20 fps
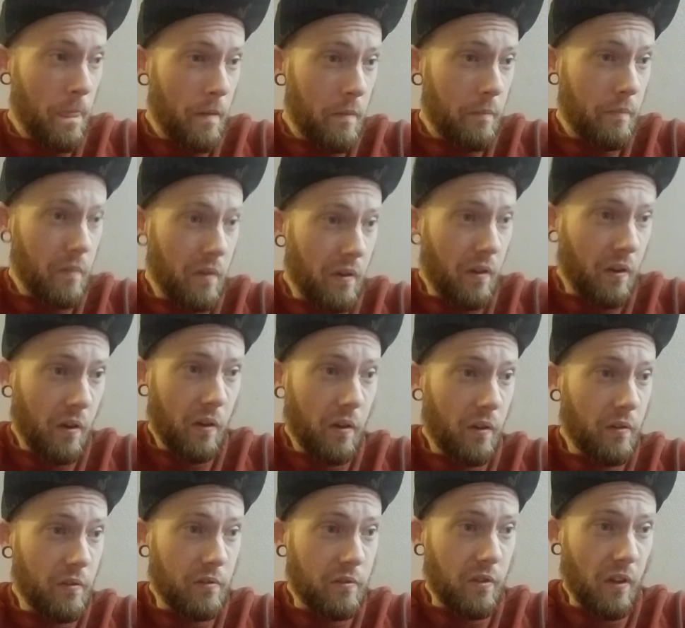
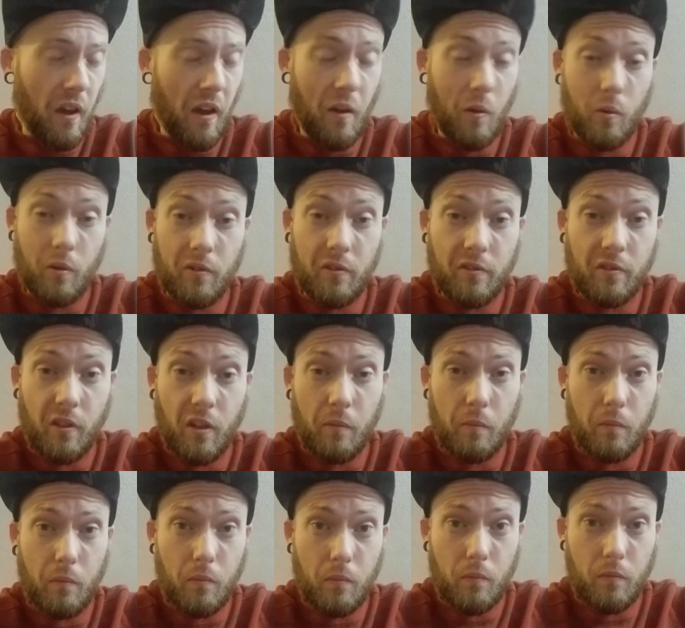because I would skip
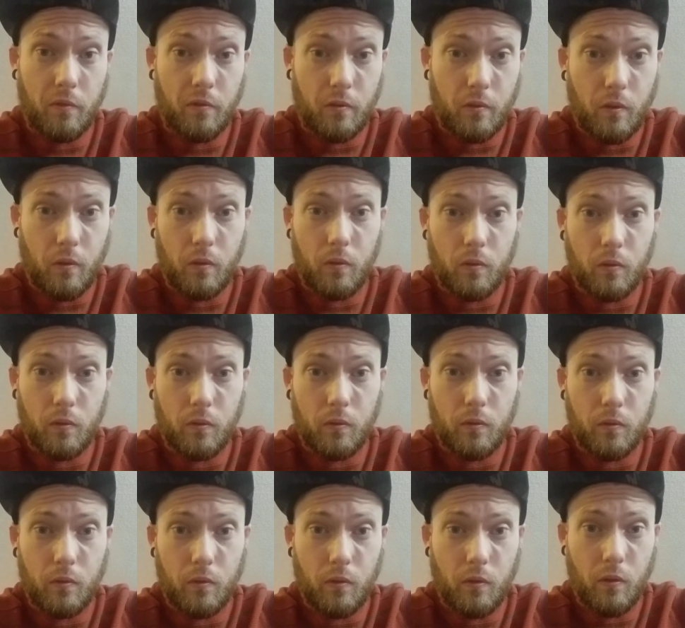
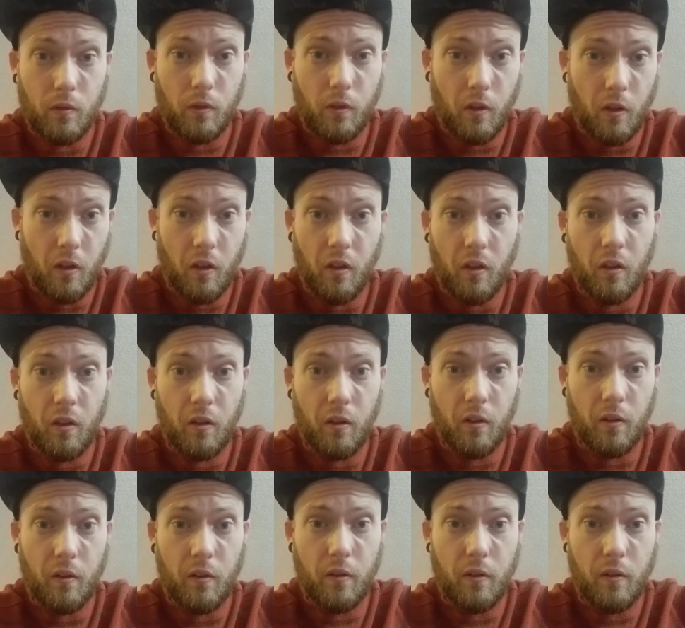school and